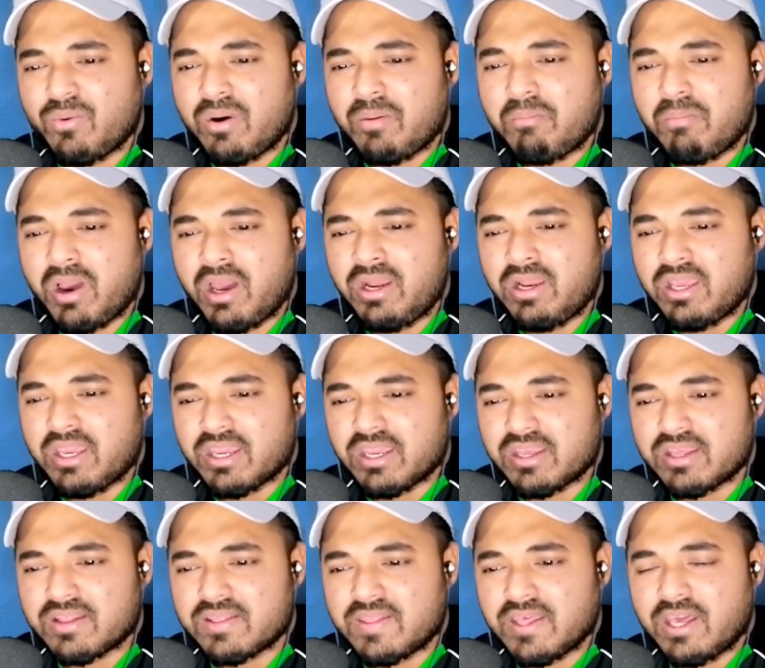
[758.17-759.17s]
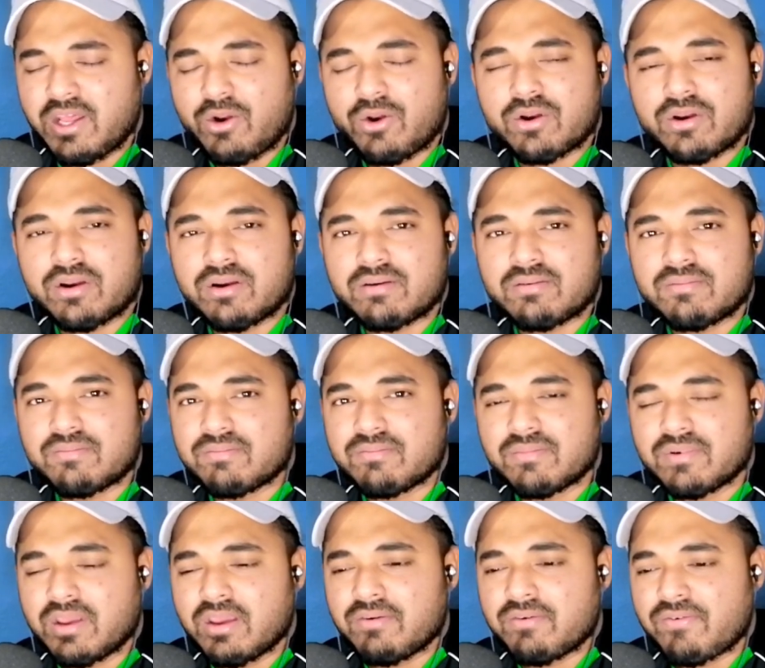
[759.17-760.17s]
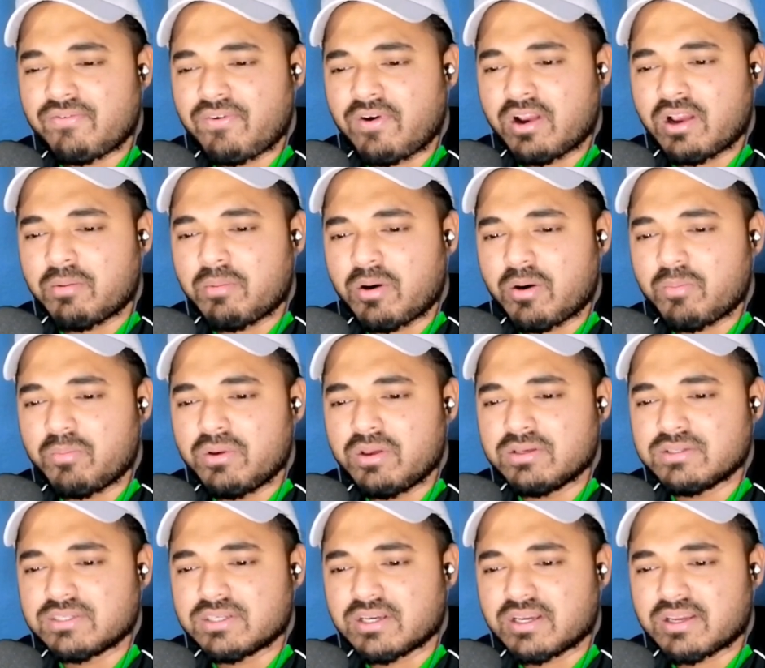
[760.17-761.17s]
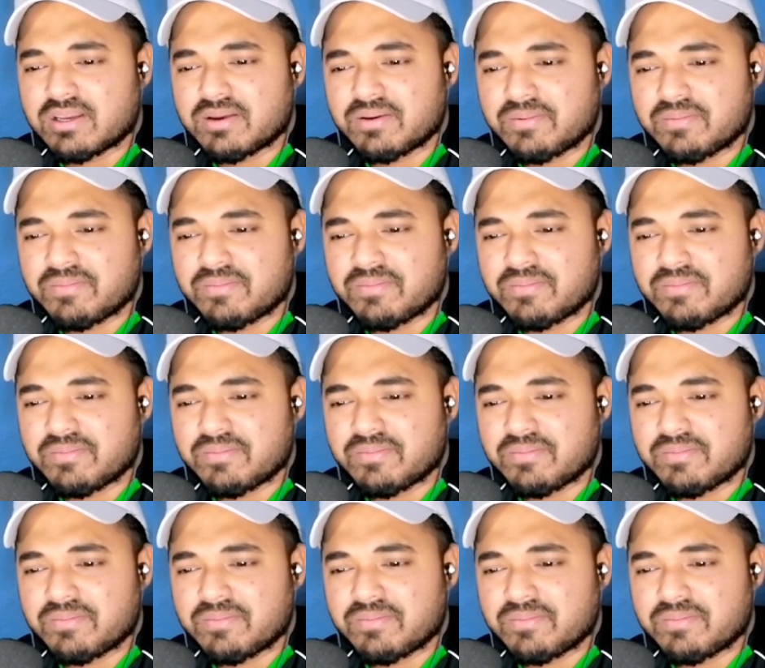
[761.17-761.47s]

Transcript: They want money. They don't give a fuck about music.